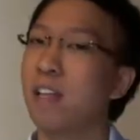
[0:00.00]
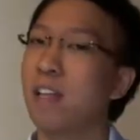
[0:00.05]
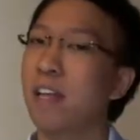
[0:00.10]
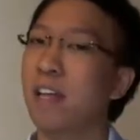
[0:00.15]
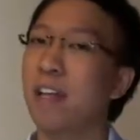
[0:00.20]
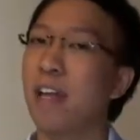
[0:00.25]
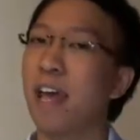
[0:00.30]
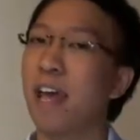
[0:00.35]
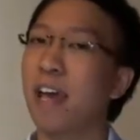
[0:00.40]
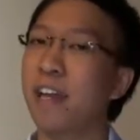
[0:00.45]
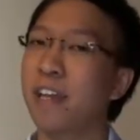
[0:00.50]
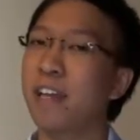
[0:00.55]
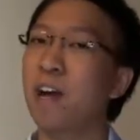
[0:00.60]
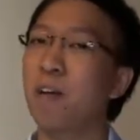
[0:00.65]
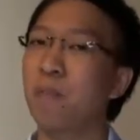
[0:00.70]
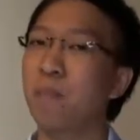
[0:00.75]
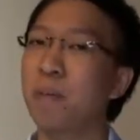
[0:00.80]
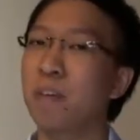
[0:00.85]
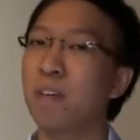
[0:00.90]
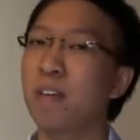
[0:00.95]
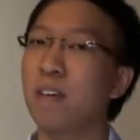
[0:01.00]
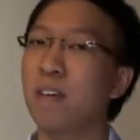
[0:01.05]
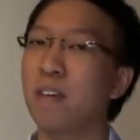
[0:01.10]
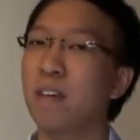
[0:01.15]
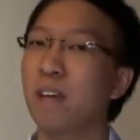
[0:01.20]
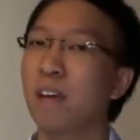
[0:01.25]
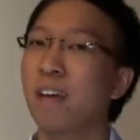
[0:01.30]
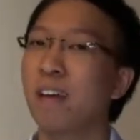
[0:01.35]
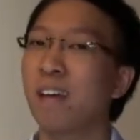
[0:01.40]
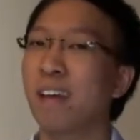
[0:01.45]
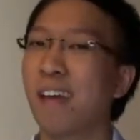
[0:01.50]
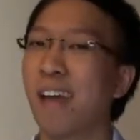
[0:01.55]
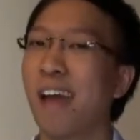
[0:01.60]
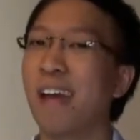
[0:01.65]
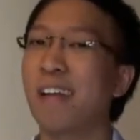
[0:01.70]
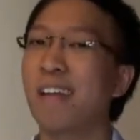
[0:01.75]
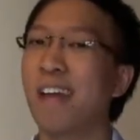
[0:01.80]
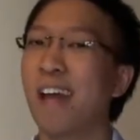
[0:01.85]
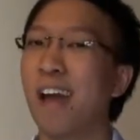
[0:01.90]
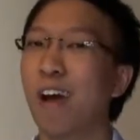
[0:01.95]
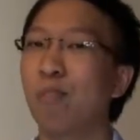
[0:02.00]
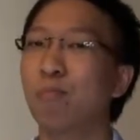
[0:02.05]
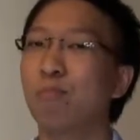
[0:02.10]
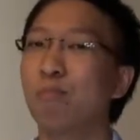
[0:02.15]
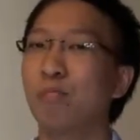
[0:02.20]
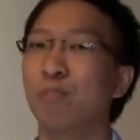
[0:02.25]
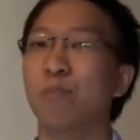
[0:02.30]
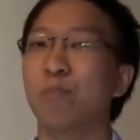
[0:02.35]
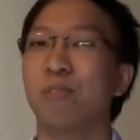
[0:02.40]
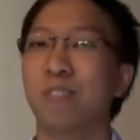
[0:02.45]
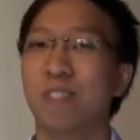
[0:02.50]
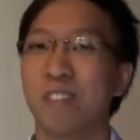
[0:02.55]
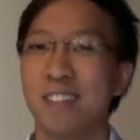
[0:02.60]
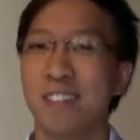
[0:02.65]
then NLP can help you.